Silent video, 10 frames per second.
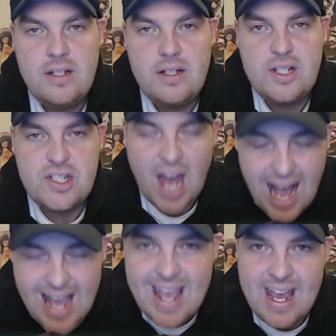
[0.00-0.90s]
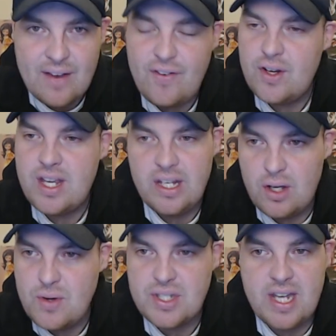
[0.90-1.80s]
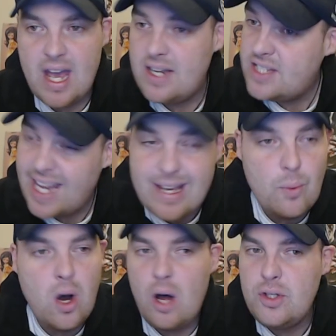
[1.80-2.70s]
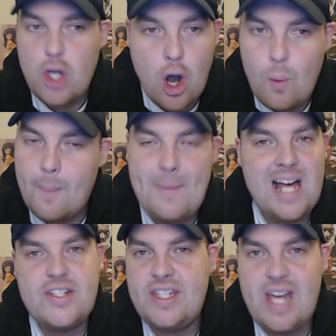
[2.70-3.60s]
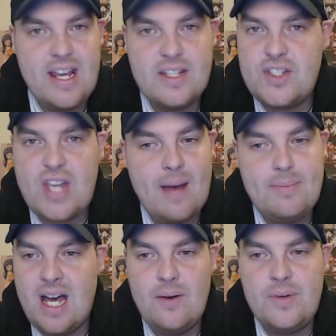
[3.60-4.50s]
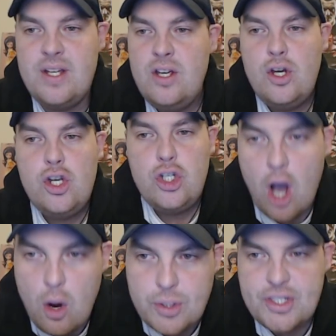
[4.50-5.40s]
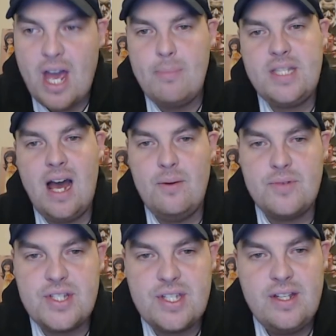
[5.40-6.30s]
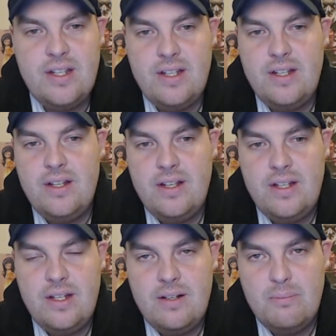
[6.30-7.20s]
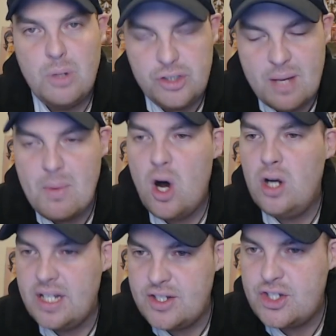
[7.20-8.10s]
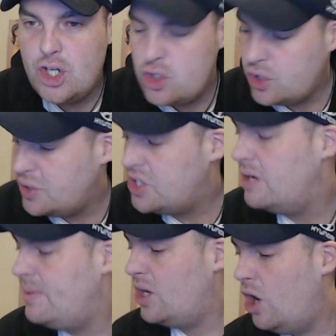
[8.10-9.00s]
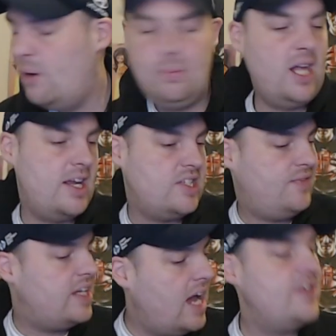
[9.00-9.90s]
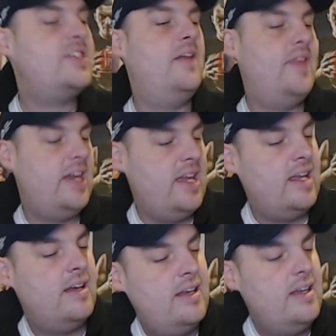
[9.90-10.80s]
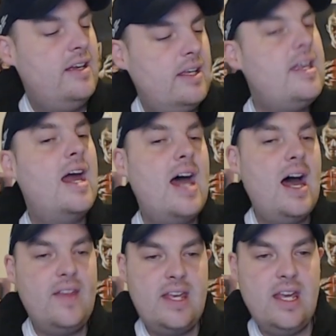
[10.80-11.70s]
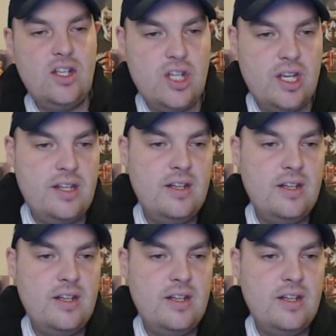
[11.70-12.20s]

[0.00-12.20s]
Because I hate fucking losing it. And tell you what. No one better take a step down. No step downs. Monday morning. Socials is going to be a hot place. If you can't stand the heat. Get out of the kitchen.